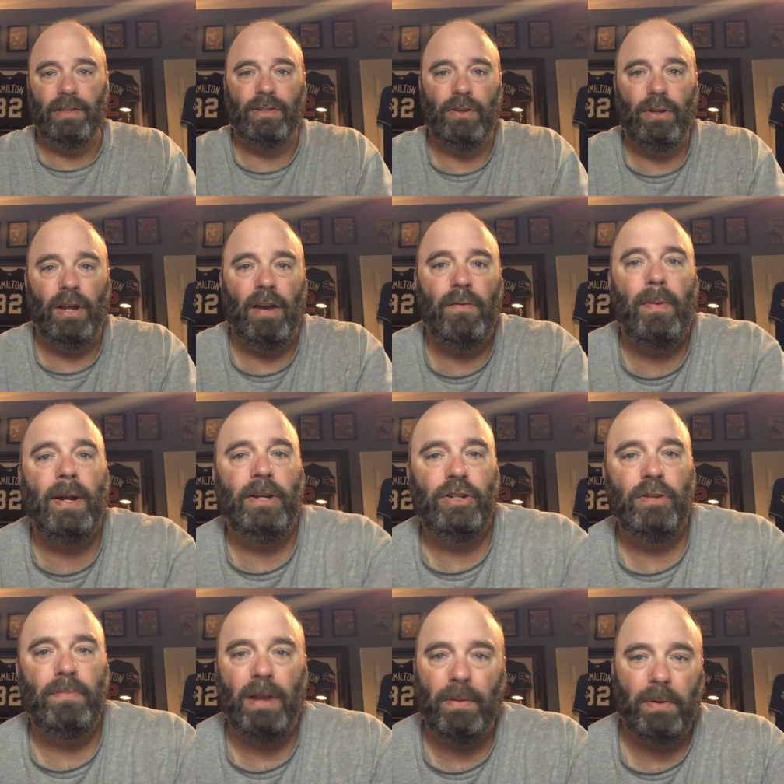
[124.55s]
So everybody
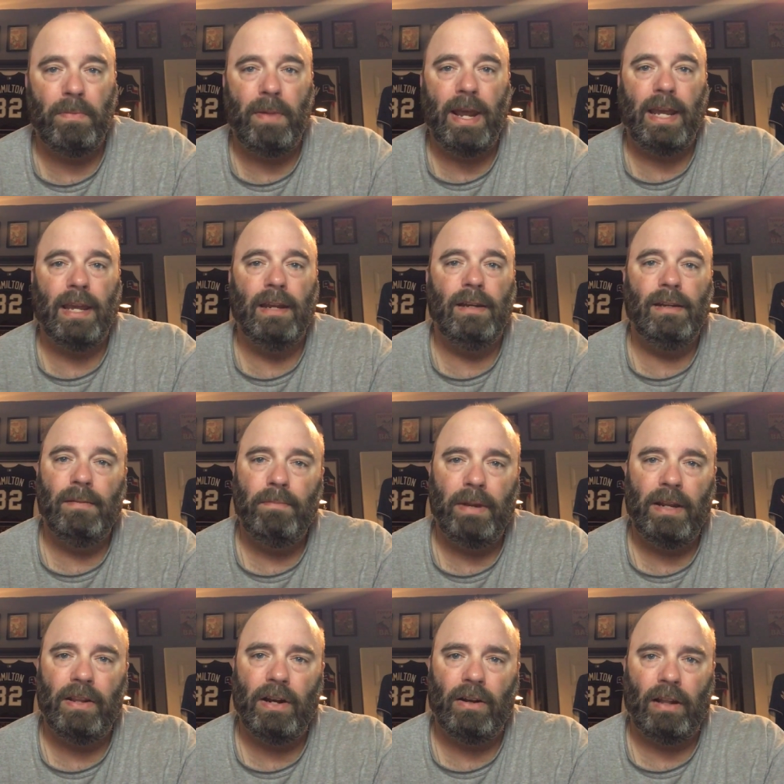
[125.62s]
should be able to make it,
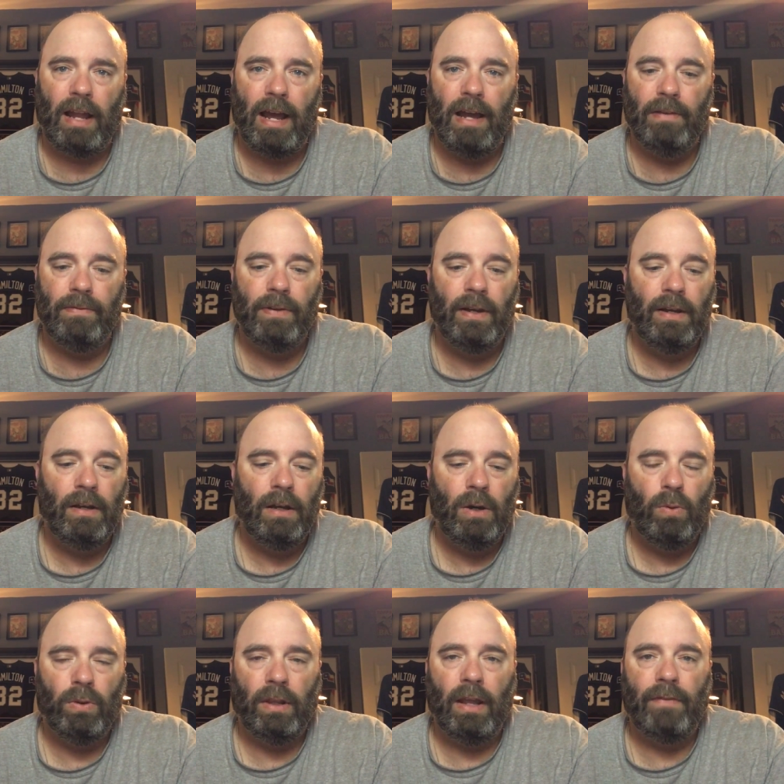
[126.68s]
be there live.
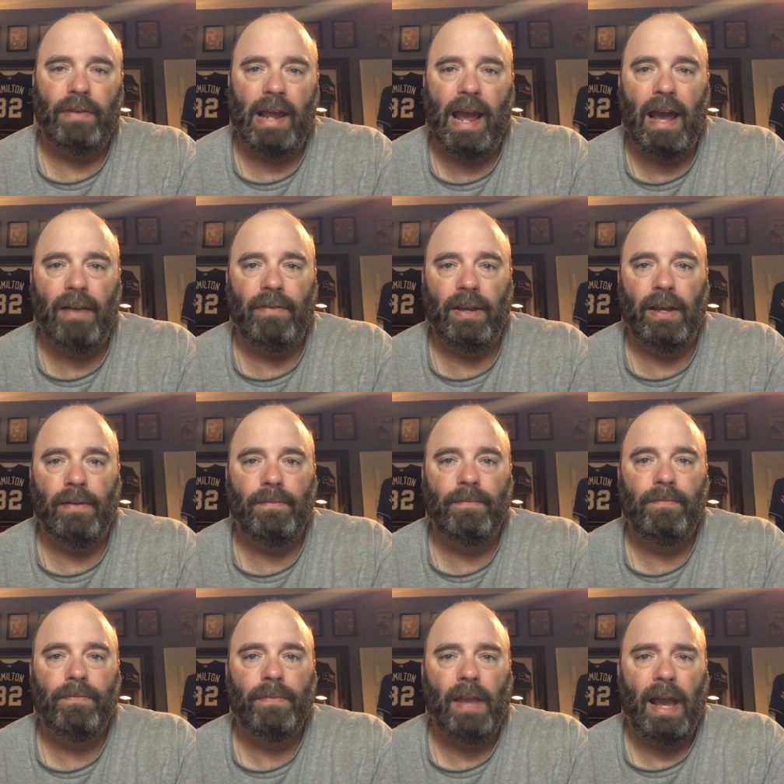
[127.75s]
Would love to have you.
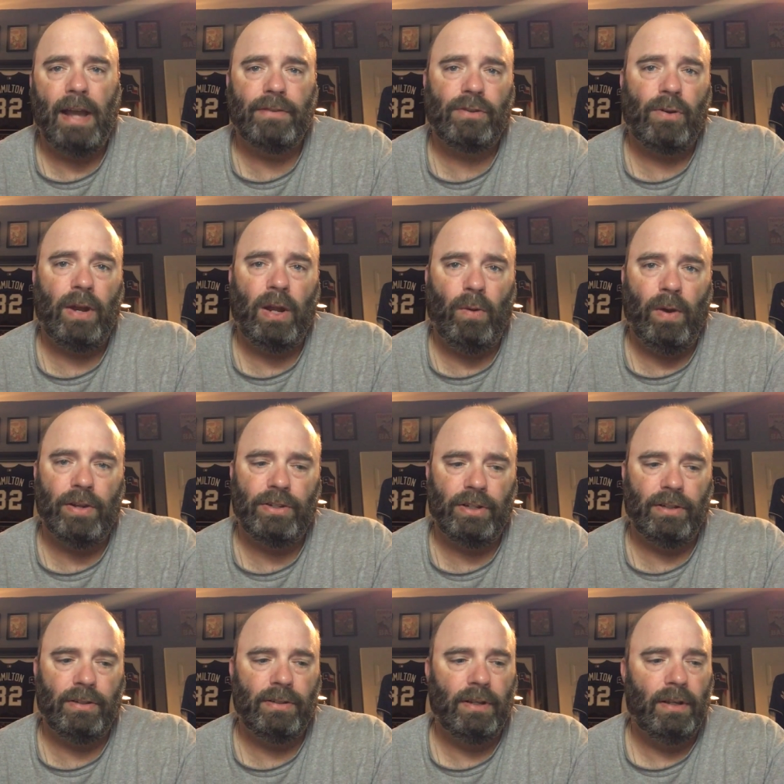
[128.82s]
Ask great
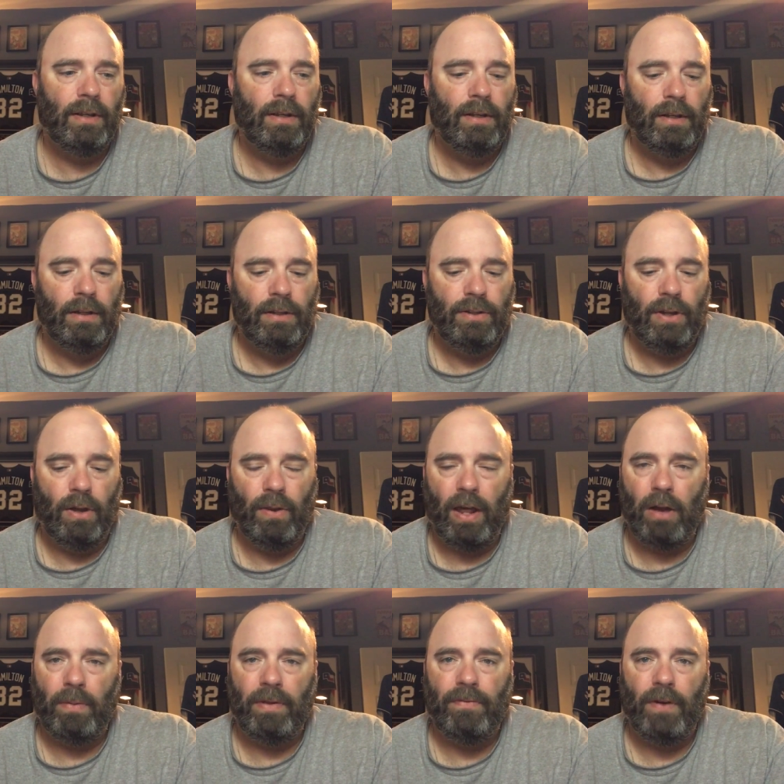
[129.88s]
questions. So
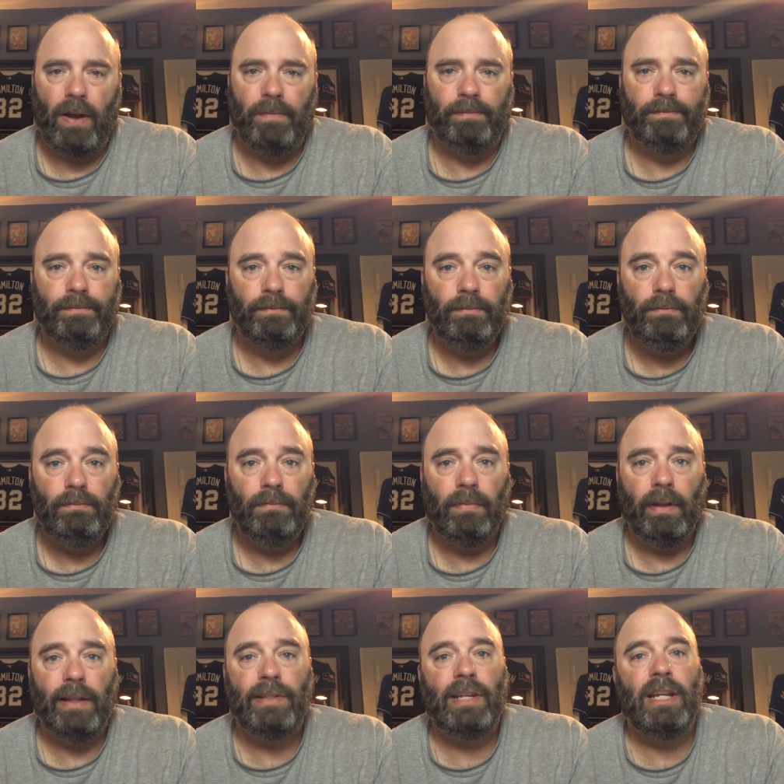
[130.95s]
that'll be fun.
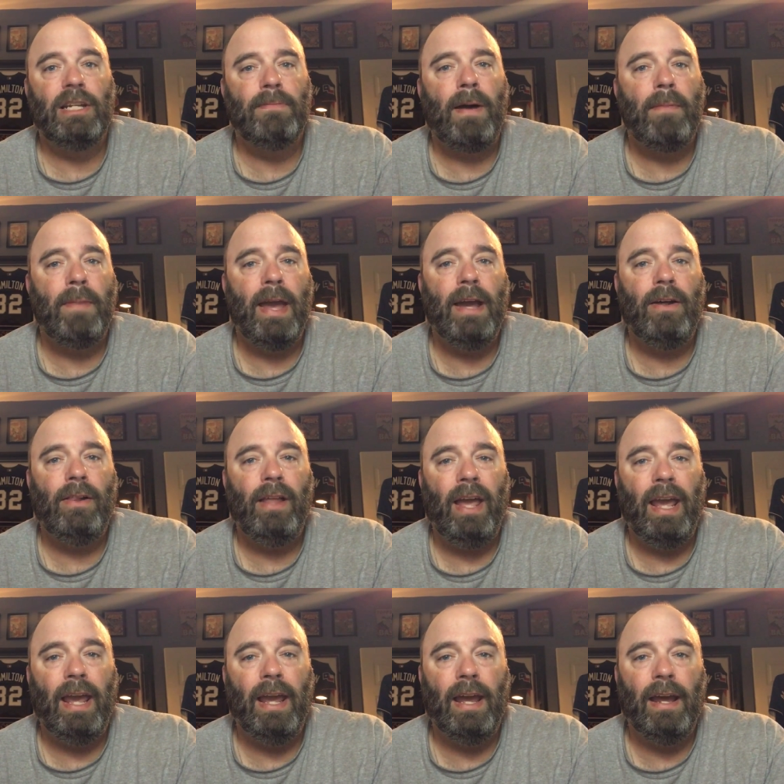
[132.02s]
Let's get to my mail
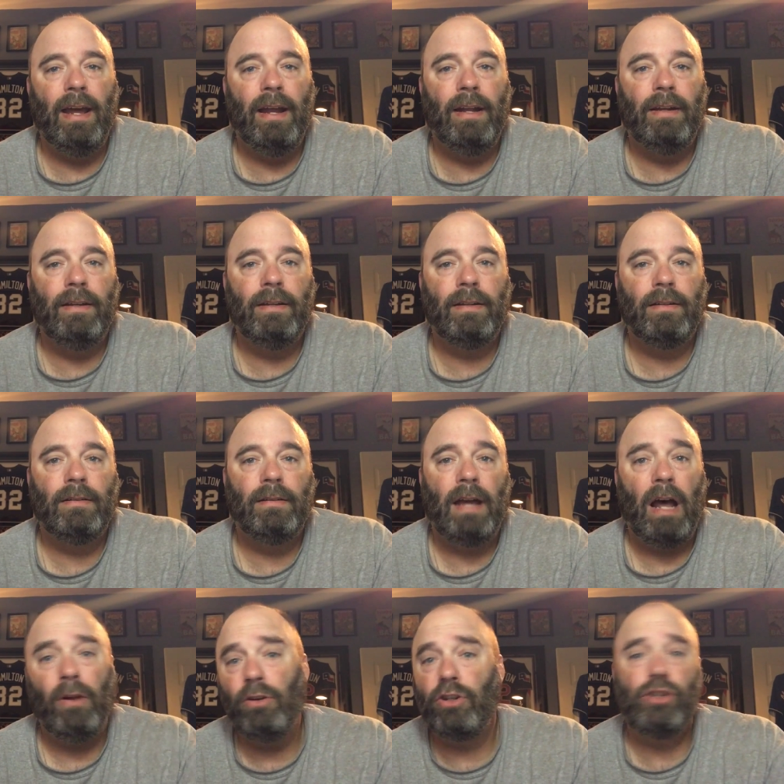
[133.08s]
and
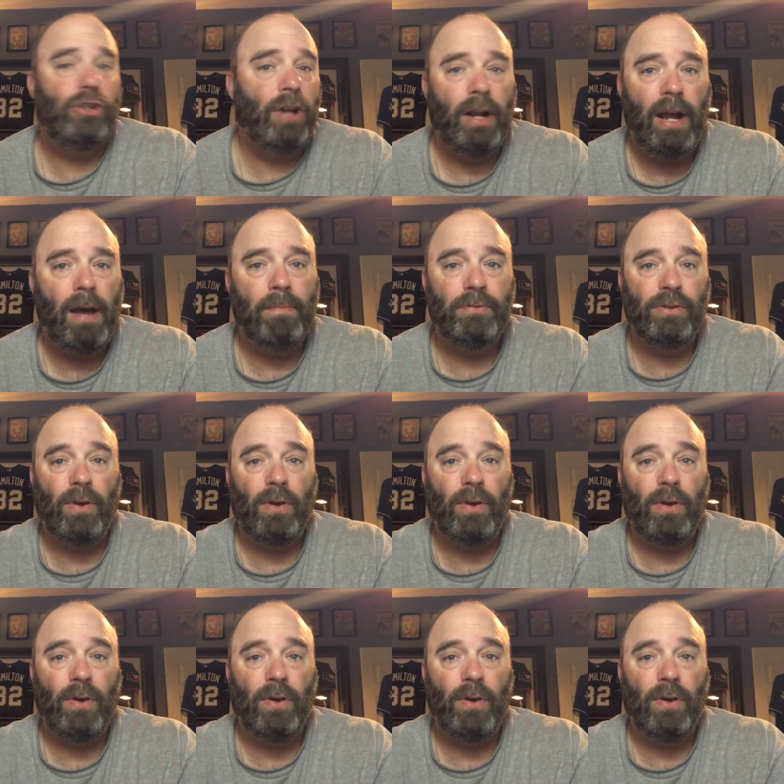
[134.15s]
I'll just shut up.